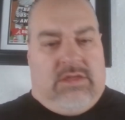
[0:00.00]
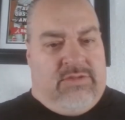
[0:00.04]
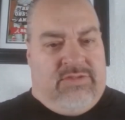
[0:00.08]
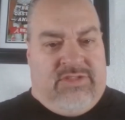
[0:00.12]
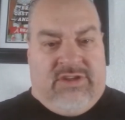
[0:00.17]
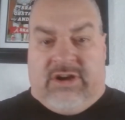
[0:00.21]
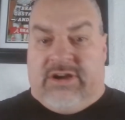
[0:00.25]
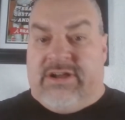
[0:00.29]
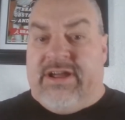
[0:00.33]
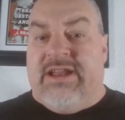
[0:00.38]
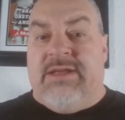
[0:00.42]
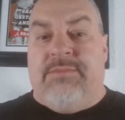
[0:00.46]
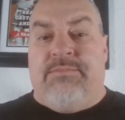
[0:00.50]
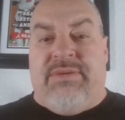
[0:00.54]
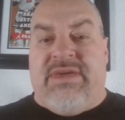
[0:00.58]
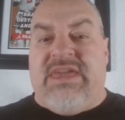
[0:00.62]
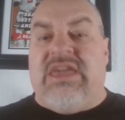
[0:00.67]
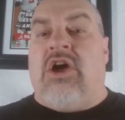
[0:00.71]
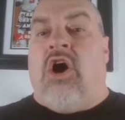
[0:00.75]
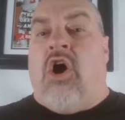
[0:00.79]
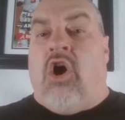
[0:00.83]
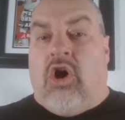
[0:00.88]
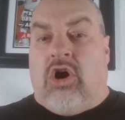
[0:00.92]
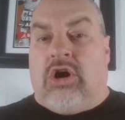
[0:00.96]
they're going to
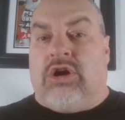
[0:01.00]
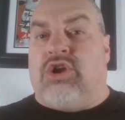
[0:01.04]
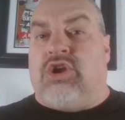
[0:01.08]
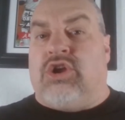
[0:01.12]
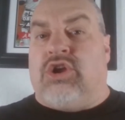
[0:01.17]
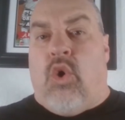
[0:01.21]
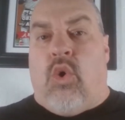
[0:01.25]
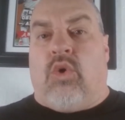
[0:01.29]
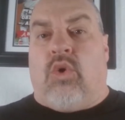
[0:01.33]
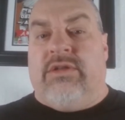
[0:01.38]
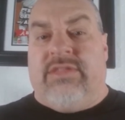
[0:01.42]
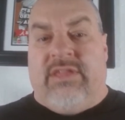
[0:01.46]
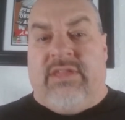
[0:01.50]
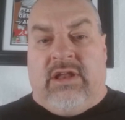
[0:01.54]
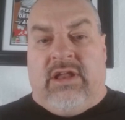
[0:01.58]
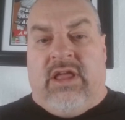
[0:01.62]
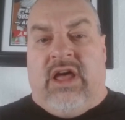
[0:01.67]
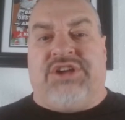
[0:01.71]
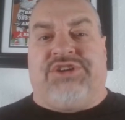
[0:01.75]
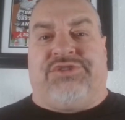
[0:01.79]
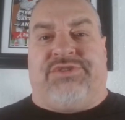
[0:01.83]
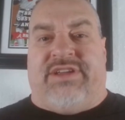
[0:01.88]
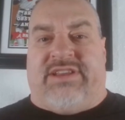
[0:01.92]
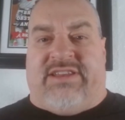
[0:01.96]
be hardcore in the
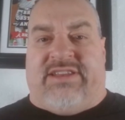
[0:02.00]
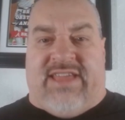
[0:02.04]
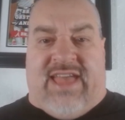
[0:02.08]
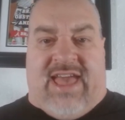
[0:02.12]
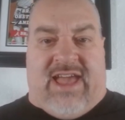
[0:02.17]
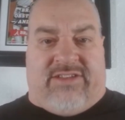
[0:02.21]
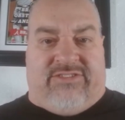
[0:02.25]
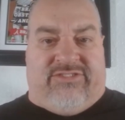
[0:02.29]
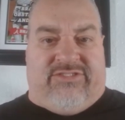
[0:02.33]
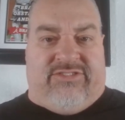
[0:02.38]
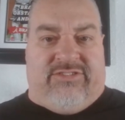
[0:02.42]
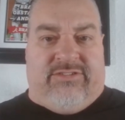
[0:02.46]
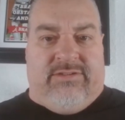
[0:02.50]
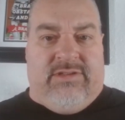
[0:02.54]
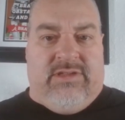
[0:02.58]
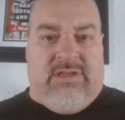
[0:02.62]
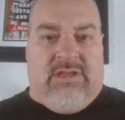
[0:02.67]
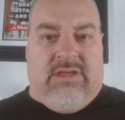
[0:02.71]
luxury tax.